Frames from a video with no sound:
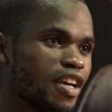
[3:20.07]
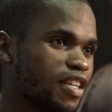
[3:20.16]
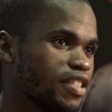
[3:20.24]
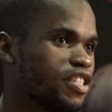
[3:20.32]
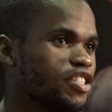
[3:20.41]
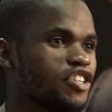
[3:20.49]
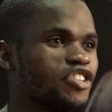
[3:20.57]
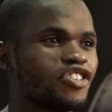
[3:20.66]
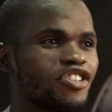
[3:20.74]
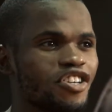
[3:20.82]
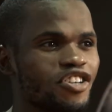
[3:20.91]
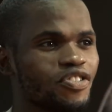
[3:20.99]
in the
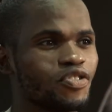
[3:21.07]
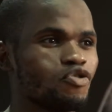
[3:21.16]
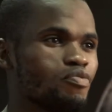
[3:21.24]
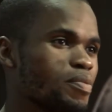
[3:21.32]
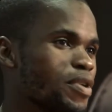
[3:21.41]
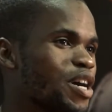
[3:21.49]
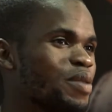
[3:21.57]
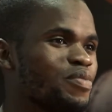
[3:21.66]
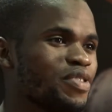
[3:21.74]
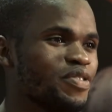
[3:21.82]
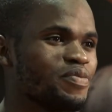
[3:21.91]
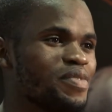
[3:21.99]
next years or maybe a
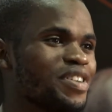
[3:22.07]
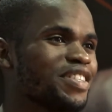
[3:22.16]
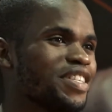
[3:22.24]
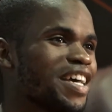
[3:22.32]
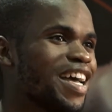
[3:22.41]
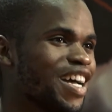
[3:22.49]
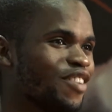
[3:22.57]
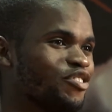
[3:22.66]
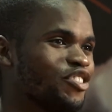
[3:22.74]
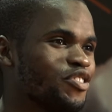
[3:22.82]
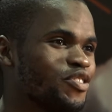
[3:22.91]
couple of months after